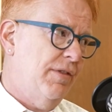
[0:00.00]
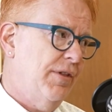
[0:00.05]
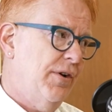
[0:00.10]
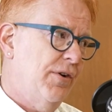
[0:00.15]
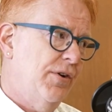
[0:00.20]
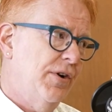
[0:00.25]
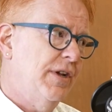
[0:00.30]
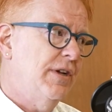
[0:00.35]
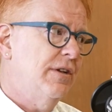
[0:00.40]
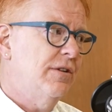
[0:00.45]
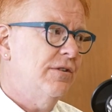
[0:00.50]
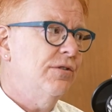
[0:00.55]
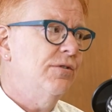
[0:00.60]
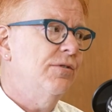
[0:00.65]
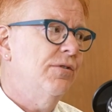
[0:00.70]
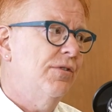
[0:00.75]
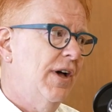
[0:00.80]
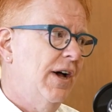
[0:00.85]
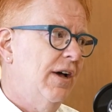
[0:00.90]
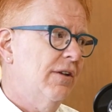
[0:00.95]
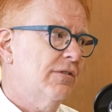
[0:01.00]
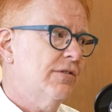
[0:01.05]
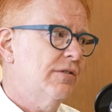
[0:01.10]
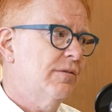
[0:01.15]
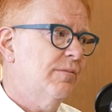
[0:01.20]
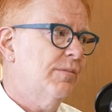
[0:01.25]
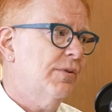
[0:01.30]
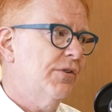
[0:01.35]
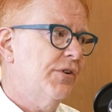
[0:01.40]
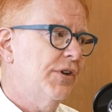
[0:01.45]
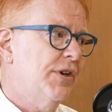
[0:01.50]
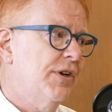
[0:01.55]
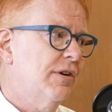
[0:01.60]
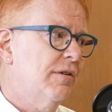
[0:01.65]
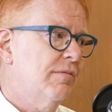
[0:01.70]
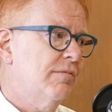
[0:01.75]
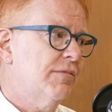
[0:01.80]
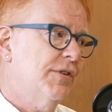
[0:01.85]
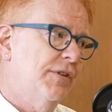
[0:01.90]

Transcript: $32,000 per year.